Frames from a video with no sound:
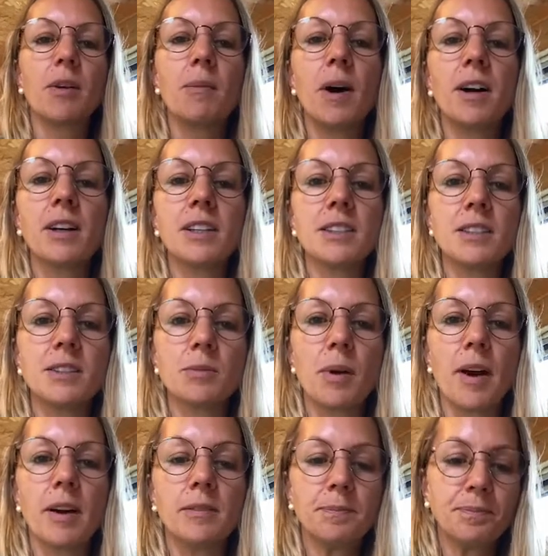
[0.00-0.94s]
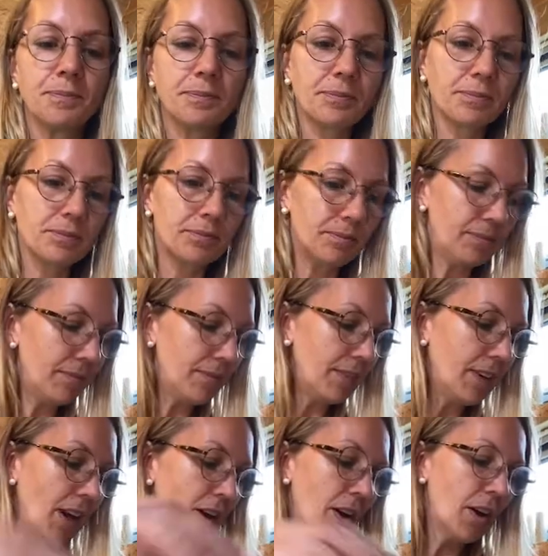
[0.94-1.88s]
markers as well.
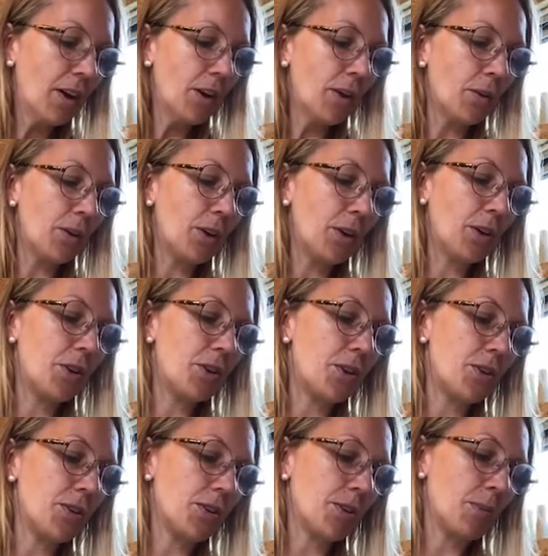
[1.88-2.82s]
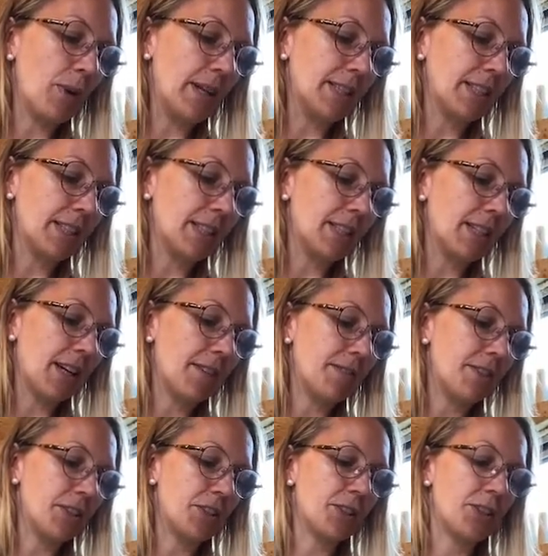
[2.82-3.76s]
Or you could use the ones that I've
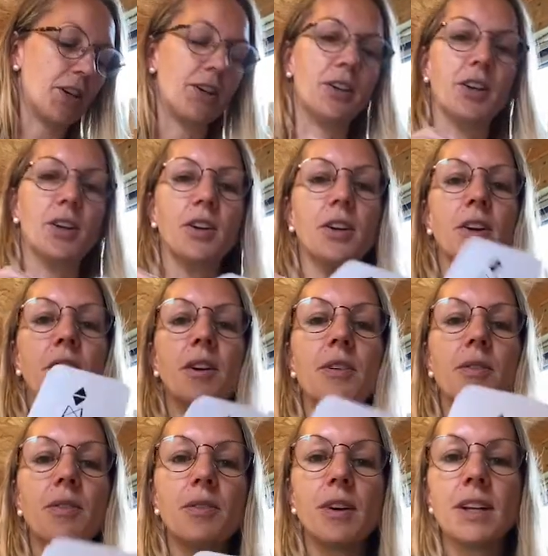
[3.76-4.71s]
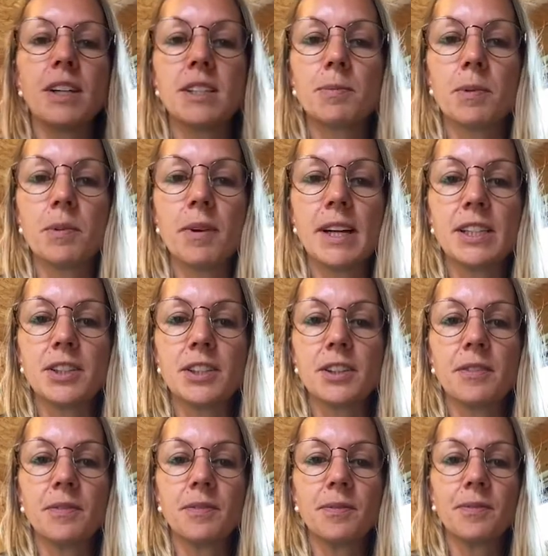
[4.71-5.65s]
just shown you for inspiration.